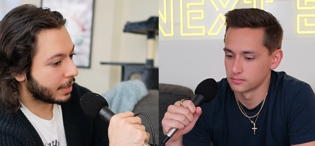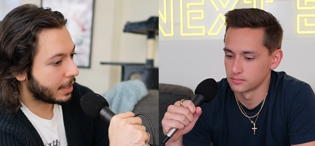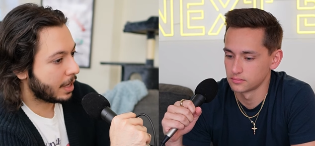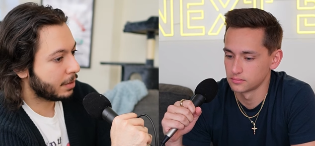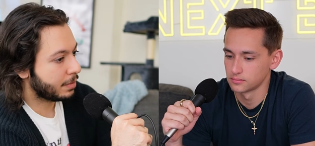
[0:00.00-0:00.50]
Speaker 1: that
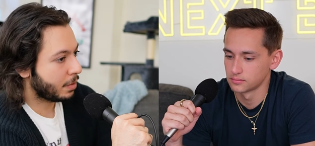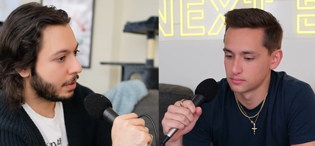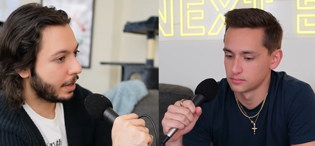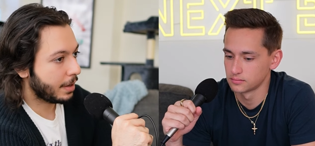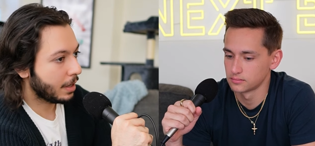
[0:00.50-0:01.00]
can't afford
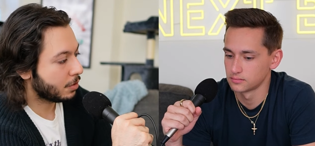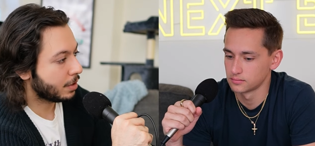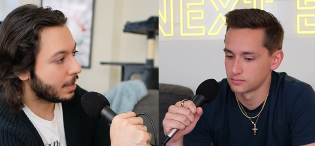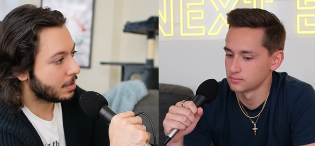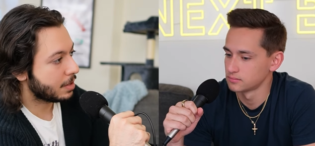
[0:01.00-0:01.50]
a hundred
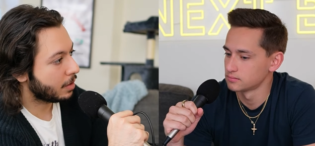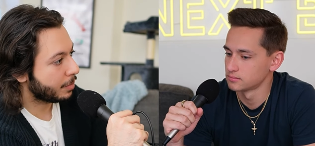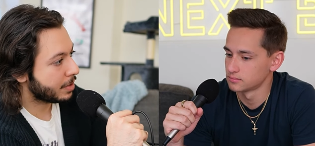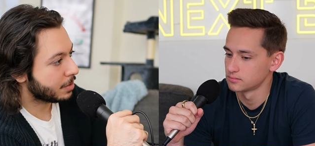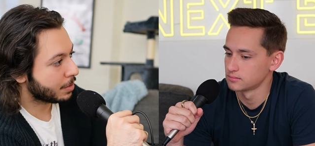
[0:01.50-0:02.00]
thousand dollar
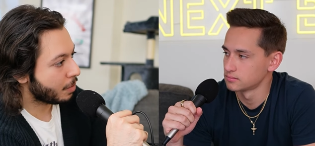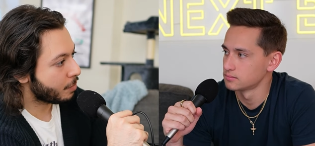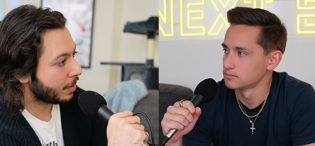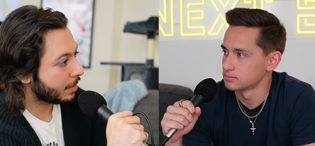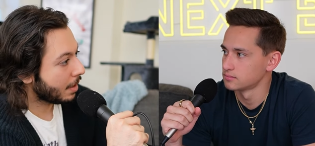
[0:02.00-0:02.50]
piece of
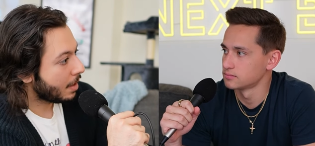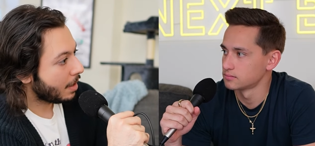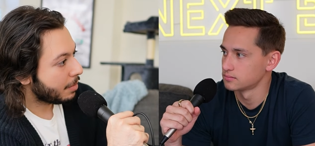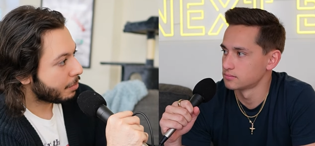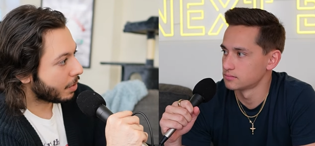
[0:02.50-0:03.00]
equipment,
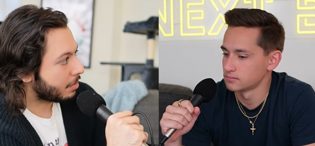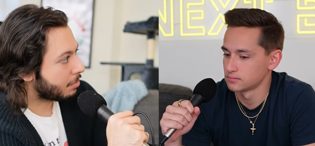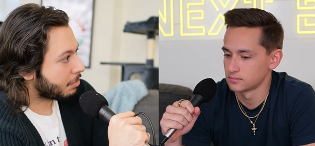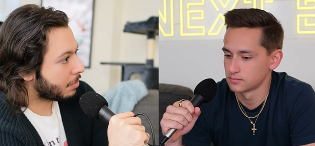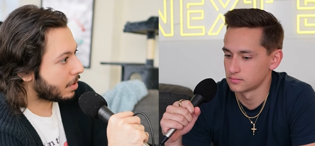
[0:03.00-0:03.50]
but
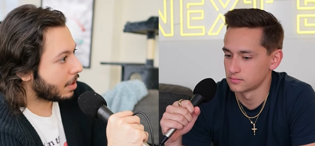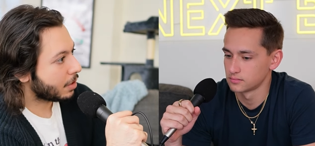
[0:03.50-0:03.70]
they